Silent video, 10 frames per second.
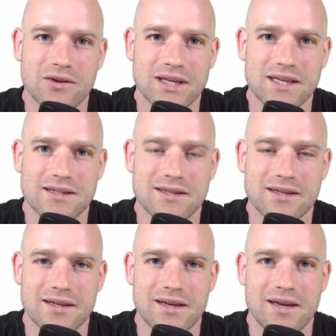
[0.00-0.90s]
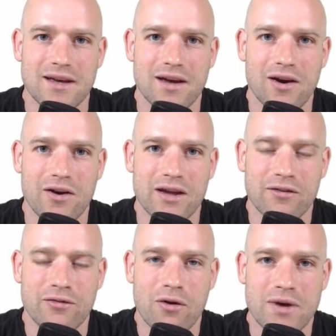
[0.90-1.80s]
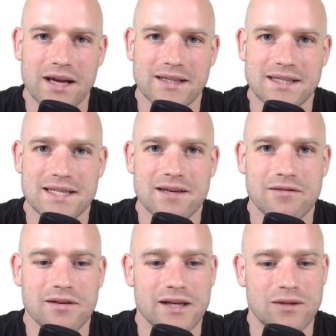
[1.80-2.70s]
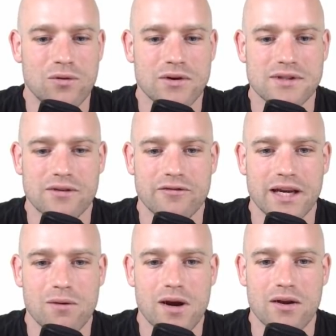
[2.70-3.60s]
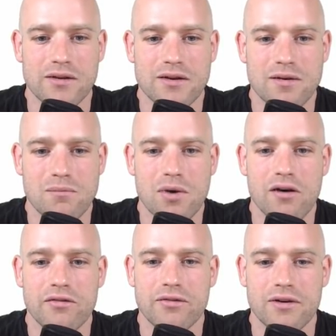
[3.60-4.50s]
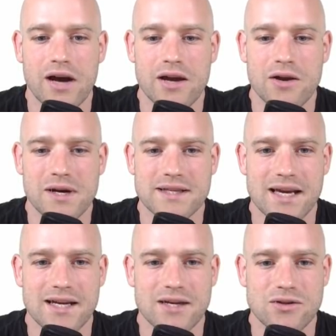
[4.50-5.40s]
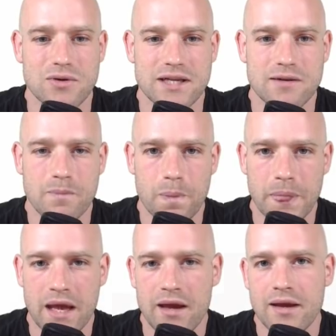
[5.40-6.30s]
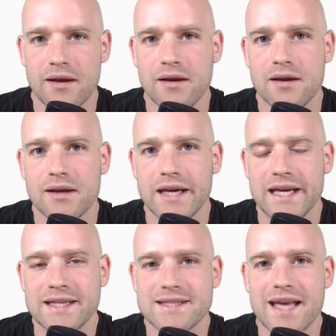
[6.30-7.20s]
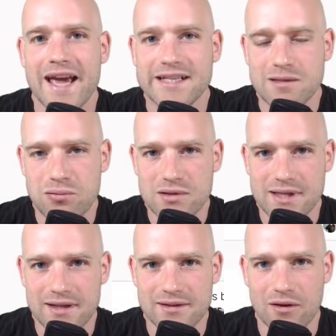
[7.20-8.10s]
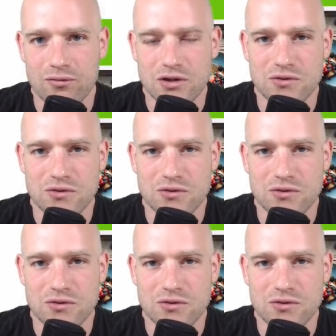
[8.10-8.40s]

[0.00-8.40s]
kit for React Native. It works very well on both iOS and Android. It's 80% of what you